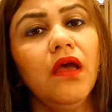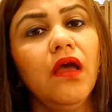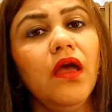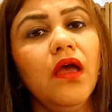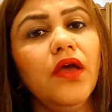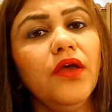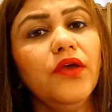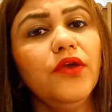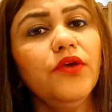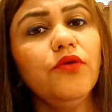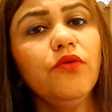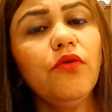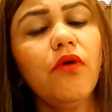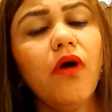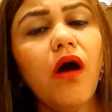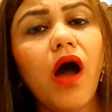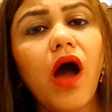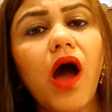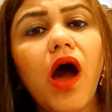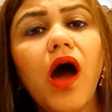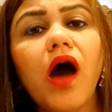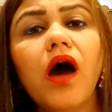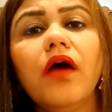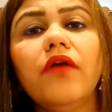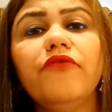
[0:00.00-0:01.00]
You
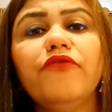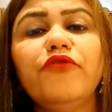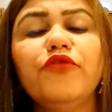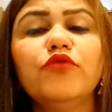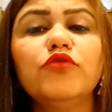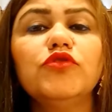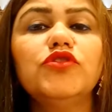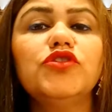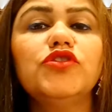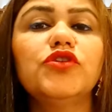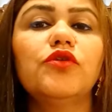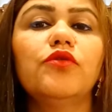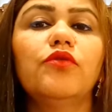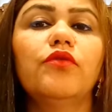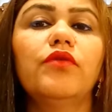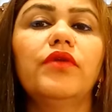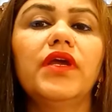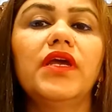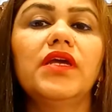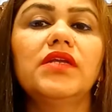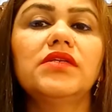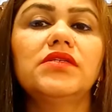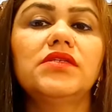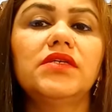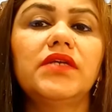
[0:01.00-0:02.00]
are future
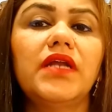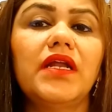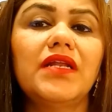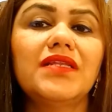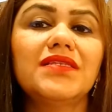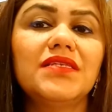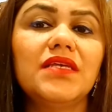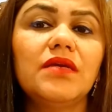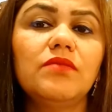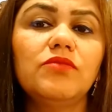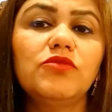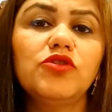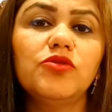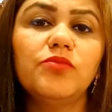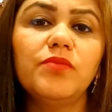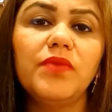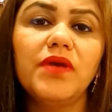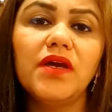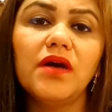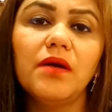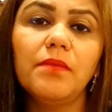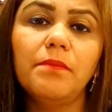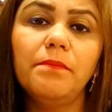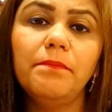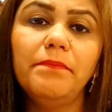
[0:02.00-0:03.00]
oriented and seem to
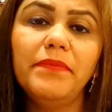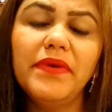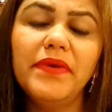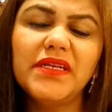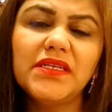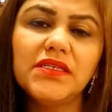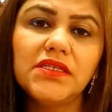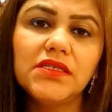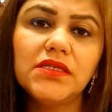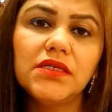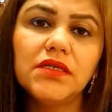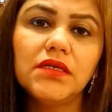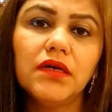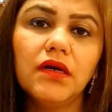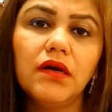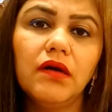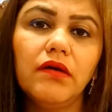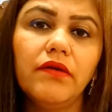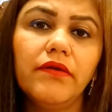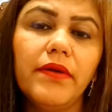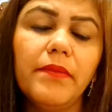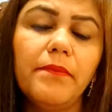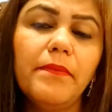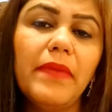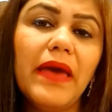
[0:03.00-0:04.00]
be a bit
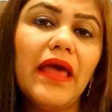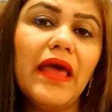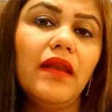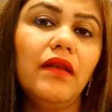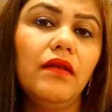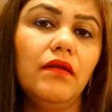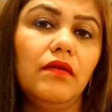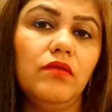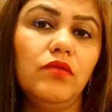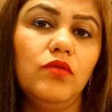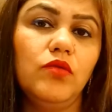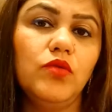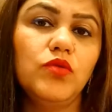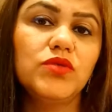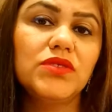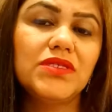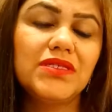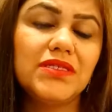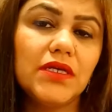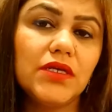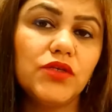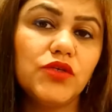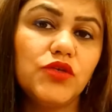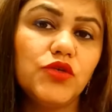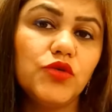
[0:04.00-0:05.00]
rebel who
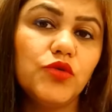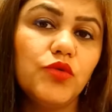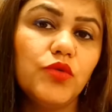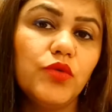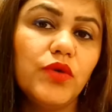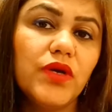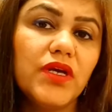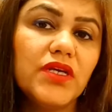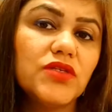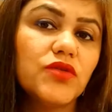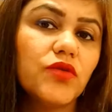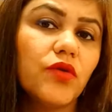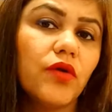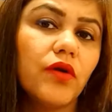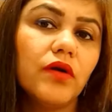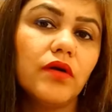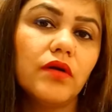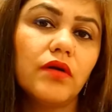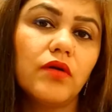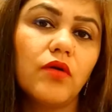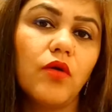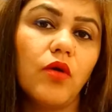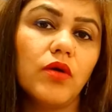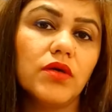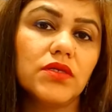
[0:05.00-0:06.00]
stick to his or
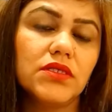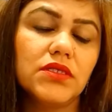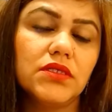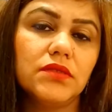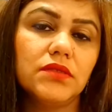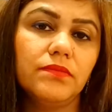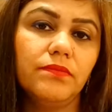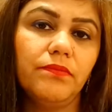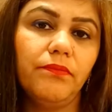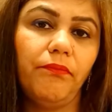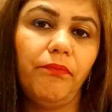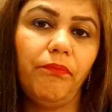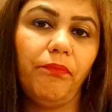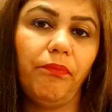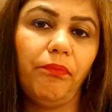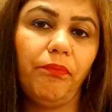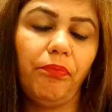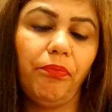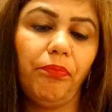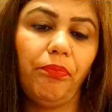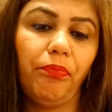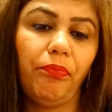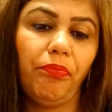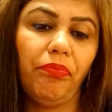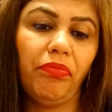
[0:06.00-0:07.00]
her cause.
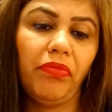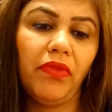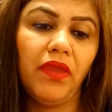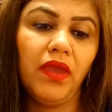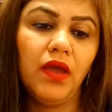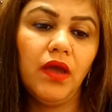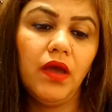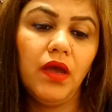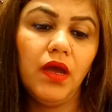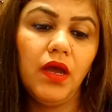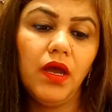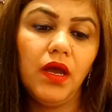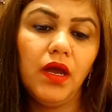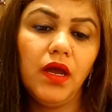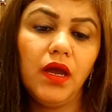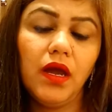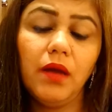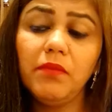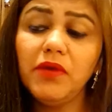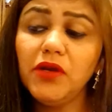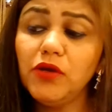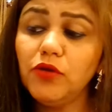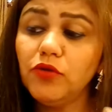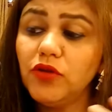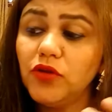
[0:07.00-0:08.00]

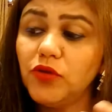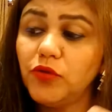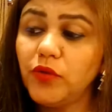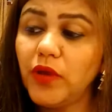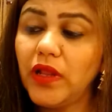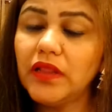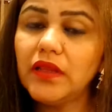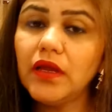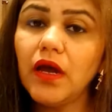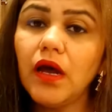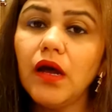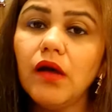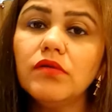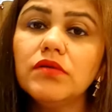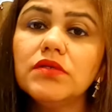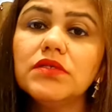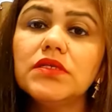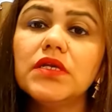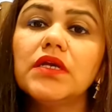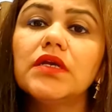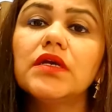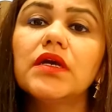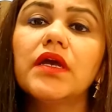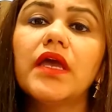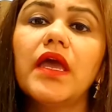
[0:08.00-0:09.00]
Coming to the 12th house,
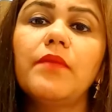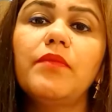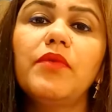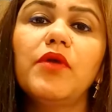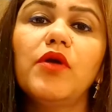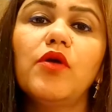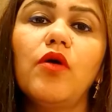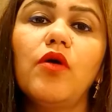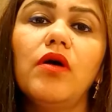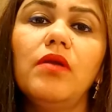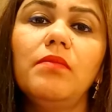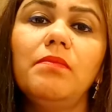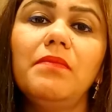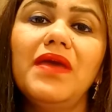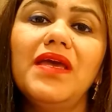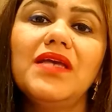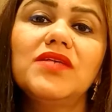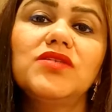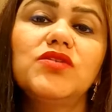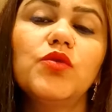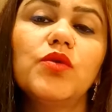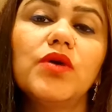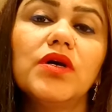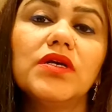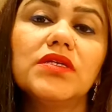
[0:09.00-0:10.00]
Capricorn
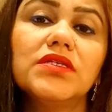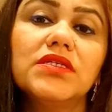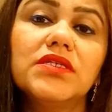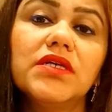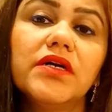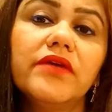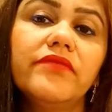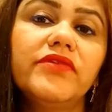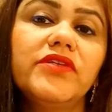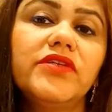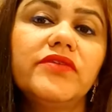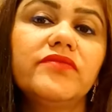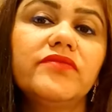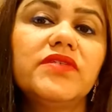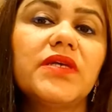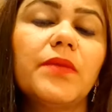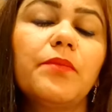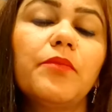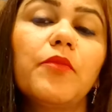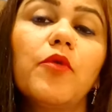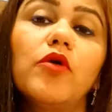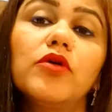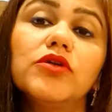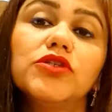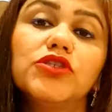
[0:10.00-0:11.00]
makes you conservative
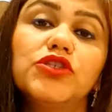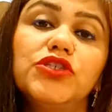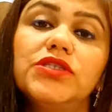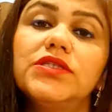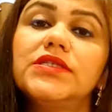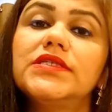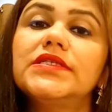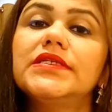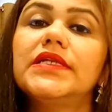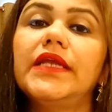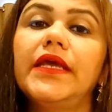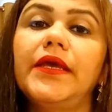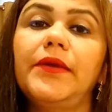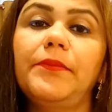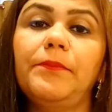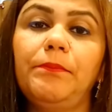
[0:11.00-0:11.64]
subconsciously.